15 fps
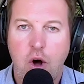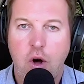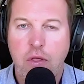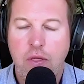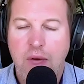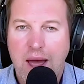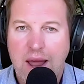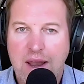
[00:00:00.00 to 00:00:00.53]
or
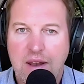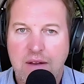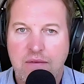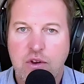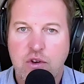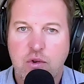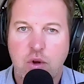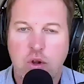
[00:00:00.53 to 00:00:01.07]
that
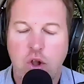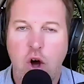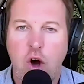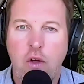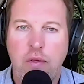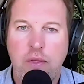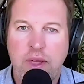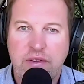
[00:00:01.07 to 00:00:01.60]
individual
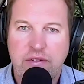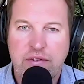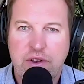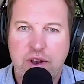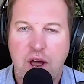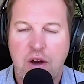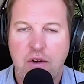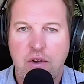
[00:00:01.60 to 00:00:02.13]
or this
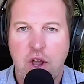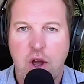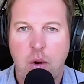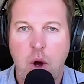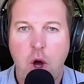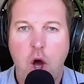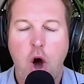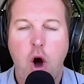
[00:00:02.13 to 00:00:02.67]

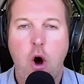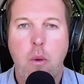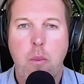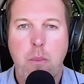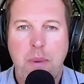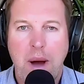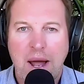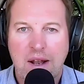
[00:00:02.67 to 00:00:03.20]
scenario or
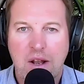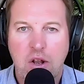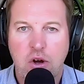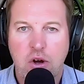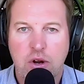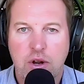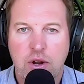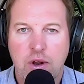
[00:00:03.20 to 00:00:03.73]
bad
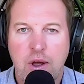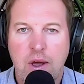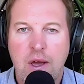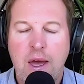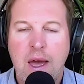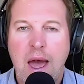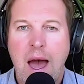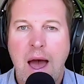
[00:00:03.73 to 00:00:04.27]
luck.
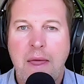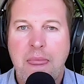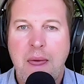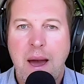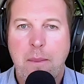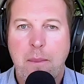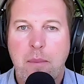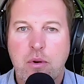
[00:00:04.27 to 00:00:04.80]
And
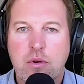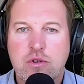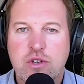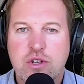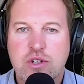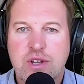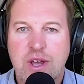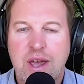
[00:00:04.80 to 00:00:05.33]
that puts
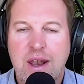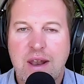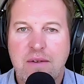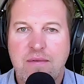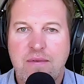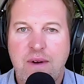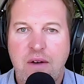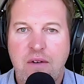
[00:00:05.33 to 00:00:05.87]
us in a
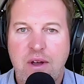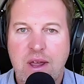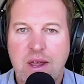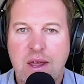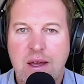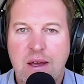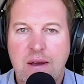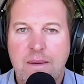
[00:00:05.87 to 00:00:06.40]

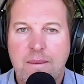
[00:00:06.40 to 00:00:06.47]
very